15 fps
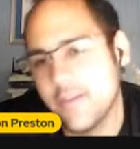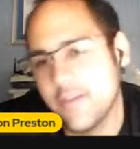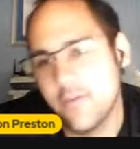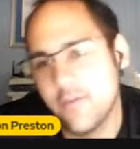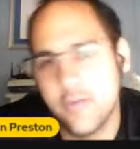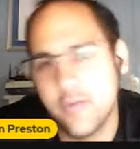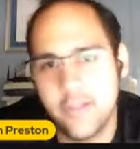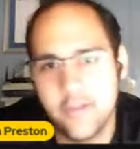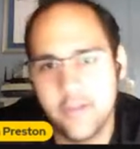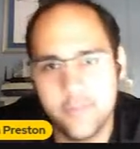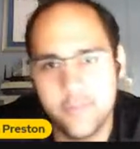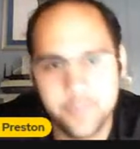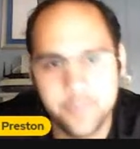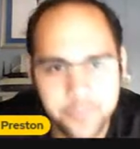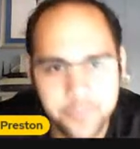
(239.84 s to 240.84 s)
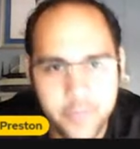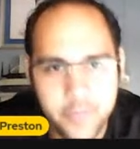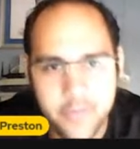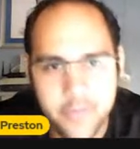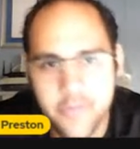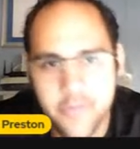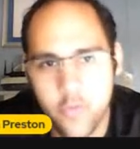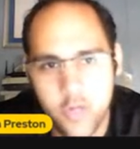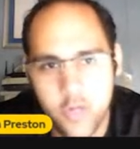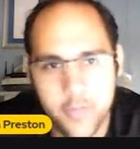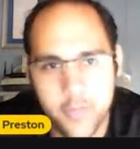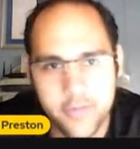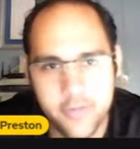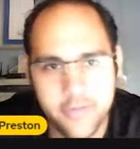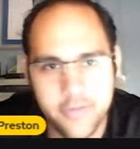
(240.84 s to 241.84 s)
only the FIFA World
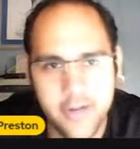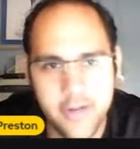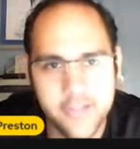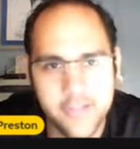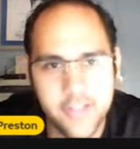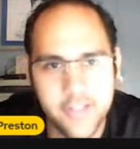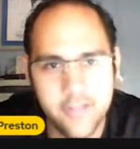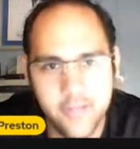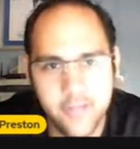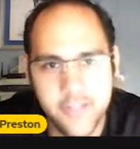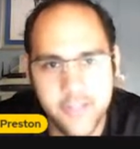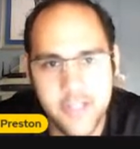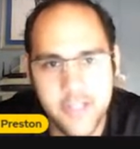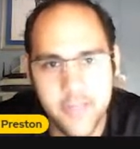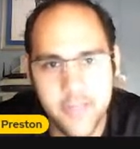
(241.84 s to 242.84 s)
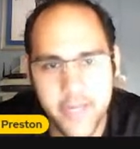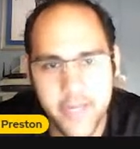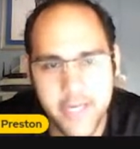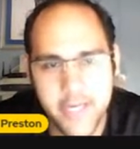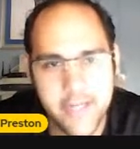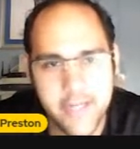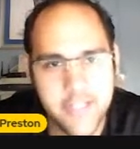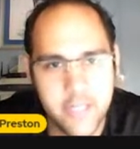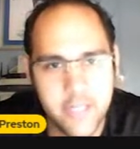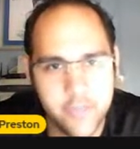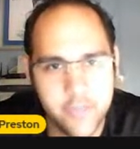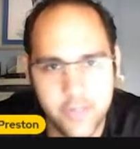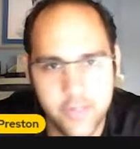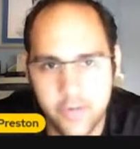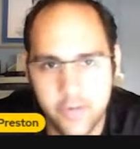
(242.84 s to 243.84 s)
Cup in France with the senior men in '98
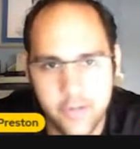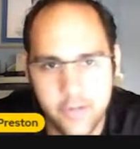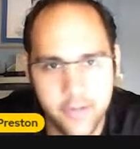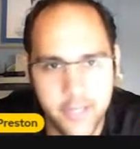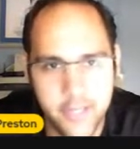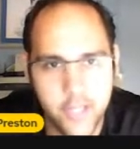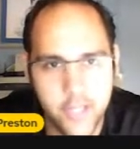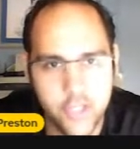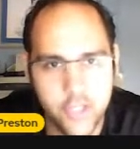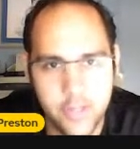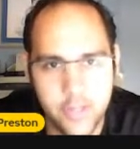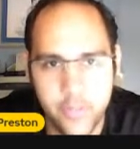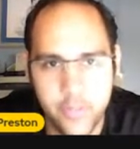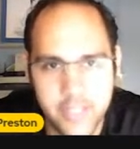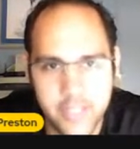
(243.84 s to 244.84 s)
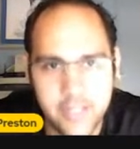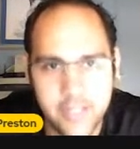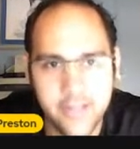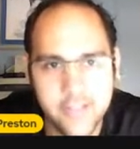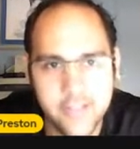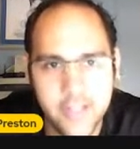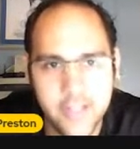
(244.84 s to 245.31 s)
was the only other occasion that we did that.